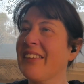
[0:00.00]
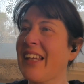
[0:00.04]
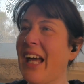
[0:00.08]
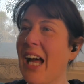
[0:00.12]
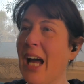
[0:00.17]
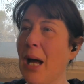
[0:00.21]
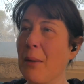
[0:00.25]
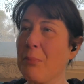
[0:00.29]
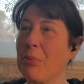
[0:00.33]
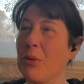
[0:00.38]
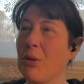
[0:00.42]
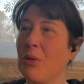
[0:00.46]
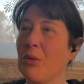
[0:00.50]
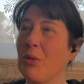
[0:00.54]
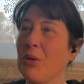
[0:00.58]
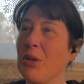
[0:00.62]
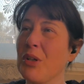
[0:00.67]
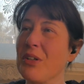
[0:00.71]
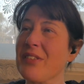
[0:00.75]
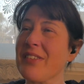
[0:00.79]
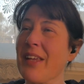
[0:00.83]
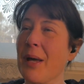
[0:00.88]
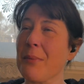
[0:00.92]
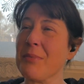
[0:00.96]
That apple
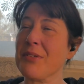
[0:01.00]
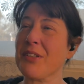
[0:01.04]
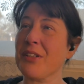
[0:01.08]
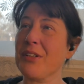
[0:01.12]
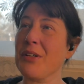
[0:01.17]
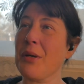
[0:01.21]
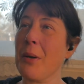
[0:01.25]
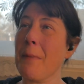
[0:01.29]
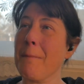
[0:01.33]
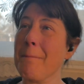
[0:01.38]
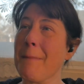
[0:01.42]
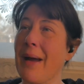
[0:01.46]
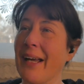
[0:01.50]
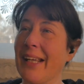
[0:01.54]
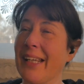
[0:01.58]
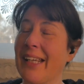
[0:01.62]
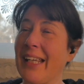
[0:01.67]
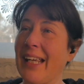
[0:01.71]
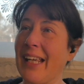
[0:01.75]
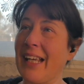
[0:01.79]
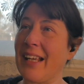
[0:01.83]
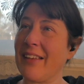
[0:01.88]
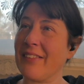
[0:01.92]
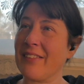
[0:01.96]
looks absolutely
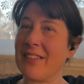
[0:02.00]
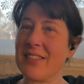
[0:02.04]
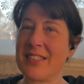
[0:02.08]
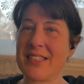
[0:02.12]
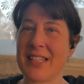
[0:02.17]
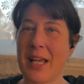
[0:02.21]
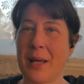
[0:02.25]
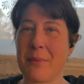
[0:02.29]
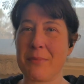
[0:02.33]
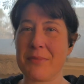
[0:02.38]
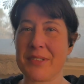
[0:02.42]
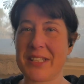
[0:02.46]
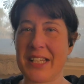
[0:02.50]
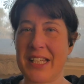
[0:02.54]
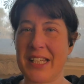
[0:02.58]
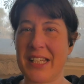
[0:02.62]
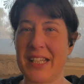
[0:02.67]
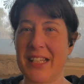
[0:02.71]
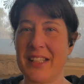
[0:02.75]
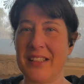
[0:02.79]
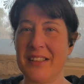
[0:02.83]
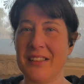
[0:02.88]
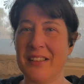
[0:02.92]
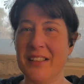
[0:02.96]
manky that Sam's
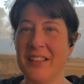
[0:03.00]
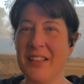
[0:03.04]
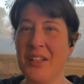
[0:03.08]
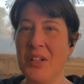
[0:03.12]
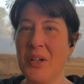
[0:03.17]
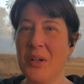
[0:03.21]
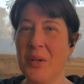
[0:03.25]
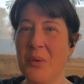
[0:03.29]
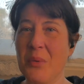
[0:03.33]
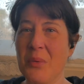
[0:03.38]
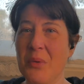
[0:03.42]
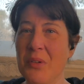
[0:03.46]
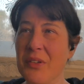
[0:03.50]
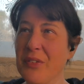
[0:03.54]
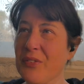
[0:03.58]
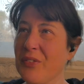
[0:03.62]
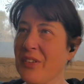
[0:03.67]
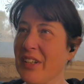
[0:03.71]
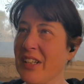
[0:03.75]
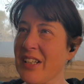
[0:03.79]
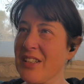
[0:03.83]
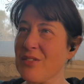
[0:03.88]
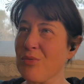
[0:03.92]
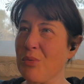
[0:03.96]
eating. What the
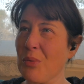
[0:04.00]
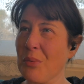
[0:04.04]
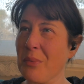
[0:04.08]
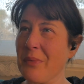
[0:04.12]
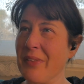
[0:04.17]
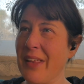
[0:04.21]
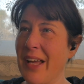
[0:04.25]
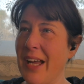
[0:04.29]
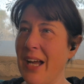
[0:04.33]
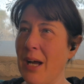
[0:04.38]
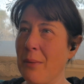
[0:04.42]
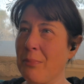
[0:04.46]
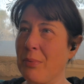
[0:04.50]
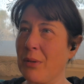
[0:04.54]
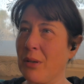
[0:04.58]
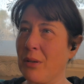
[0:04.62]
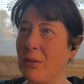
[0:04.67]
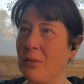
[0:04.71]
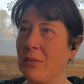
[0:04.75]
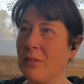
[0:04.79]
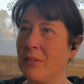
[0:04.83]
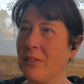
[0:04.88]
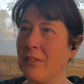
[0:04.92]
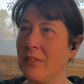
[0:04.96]
fuck is wrong with that
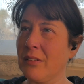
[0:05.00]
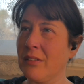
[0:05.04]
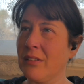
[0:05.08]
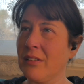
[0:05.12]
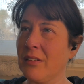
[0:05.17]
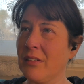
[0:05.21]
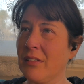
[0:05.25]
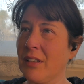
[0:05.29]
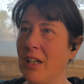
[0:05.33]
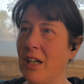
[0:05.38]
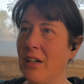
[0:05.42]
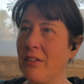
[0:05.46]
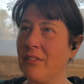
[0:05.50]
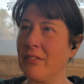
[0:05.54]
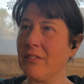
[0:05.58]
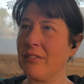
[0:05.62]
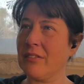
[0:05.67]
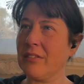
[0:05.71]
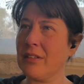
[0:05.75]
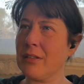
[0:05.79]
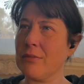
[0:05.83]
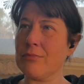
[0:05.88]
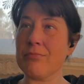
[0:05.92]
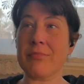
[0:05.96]
apple? Oh,
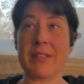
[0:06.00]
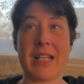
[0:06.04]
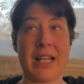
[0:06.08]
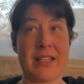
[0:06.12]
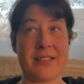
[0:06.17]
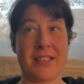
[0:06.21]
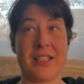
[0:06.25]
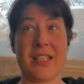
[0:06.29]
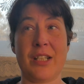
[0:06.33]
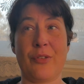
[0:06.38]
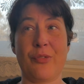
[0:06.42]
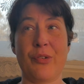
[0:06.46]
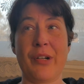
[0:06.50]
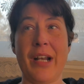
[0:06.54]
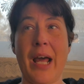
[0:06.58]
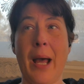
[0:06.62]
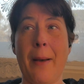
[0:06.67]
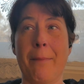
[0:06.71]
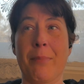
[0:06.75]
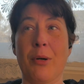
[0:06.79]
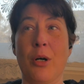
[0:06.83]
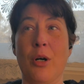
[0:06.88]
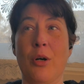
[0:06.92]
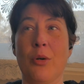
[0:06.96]
that's a different
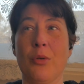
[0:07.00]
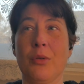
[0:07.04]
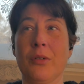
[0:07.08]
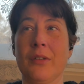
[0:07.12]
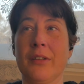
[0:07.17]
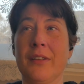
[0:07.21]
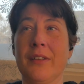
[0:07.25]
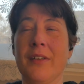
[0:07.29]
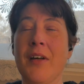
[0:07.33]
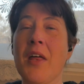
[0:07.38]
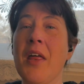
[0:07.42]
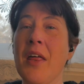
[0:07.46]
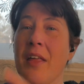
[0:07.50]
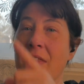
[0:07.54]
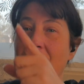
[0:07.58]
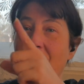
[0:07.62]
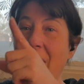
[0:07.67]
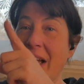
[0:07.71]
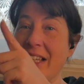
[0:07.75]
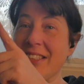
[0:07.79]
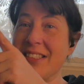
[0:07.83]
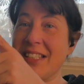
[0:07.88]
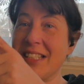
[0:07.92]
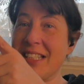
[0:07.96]
apple.
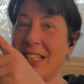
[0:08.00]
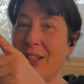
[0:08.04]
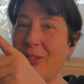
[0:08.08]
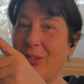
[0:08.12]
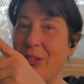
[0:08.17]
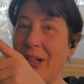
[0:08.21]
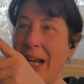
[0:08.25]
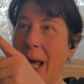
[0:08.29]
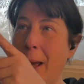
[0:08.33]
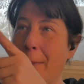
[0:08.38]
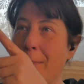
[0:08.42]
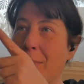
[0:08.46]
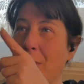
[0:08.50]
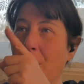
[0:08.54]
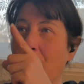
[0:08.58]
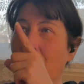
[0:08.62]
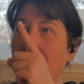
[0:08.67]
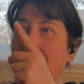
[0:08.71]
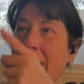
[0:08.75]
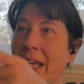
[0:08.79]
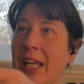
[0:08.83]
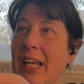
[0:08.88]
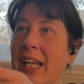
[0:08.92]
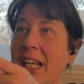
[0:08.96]
That's a different apple.
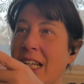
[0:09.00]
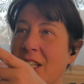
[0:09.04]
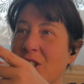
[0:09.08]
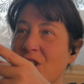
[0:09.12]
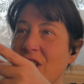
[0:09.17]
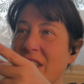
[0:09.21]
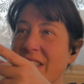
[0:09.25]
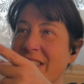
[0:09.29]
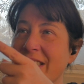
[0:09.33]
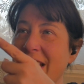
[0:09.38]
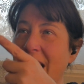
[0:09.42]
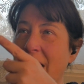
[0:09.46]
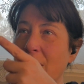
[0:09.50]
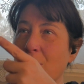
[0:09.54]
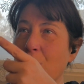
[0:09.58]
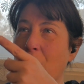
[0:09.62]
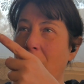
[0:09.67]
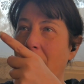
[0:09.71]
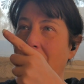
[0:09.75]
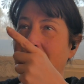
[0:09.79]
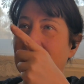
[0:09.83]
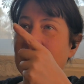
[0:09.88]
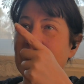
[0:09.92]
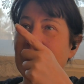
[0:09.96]
He just had
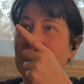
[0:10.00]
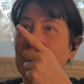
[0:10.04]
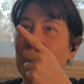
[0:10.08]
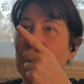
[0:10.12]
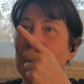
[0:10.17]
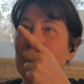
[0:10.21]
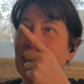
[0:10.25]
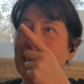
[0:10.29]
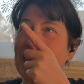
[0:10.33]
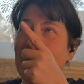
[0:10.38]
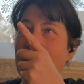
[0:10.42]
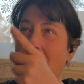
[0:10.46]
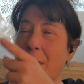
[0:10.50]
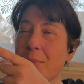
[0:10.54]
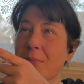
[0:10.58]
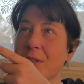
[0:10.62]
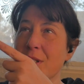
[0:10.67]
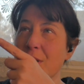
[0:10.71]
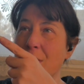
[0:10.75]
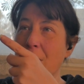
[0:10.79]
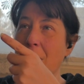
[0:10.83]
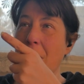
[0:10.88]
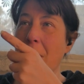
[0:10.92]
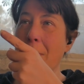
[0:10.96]
one and it looked
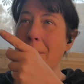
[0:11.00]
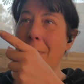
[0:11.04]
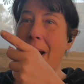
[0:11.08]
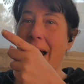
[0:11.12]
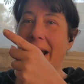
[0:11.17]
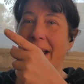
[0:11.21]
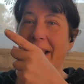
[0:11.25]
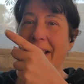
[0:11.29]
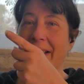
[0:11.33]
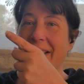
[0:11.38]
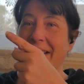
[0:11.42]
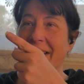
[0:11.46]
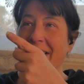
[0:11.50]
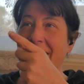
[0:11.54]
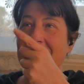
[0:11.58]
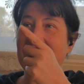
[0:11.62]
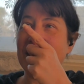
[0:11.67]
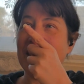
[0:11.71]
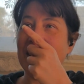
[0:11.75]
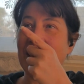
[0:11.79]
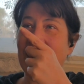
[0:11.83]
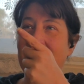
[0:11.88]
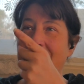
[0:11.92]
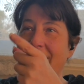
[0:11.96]
absolutely mank
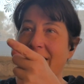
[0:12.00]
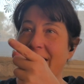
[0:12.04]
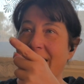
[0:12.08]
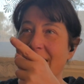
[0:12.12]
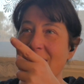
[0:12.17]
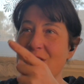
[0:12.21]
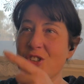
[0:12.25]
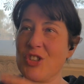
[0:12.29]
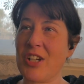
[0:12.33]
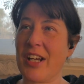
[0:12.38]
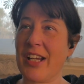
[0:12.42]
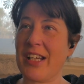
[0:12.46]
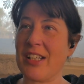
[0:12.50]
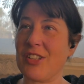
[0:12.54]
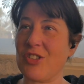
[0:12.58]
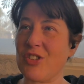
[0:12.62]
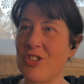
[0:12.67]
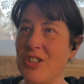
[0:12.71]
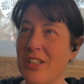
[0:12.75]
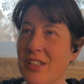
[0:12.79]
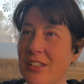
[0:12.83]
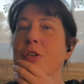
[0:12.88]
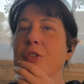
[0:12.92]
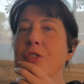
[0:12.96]
and then it's
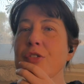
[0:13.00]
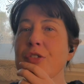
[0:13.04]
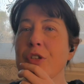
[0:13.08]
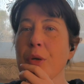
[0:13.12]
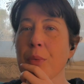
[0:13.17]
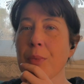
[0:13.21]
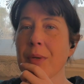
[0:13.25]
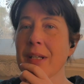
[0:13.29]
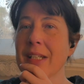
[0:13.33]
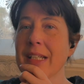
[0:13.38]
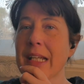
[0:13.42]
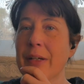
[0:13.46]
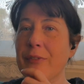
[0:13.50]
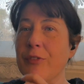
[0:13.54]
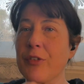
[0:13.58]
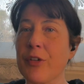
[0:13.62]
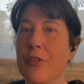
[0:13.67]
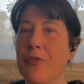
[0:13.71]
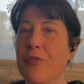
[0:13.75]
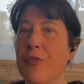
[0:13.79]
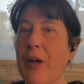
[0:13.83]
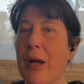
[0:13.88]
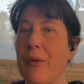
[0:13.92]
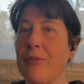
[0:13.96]
changed. So we never
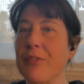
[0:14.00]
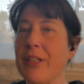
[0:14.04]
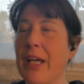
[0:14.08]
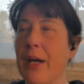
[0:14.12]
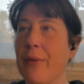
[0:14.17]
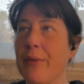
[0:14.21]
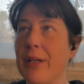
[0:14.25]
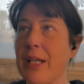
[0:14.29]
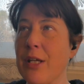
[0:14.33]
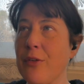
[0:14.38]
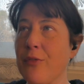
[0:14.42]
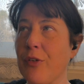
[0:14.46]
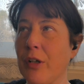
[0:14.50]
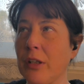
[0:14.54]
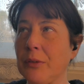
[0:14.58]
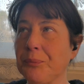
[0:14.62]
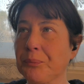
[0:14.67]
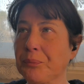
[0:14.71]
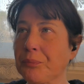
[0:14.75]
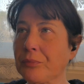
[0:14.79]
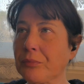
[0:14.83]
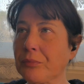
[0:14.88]
found out either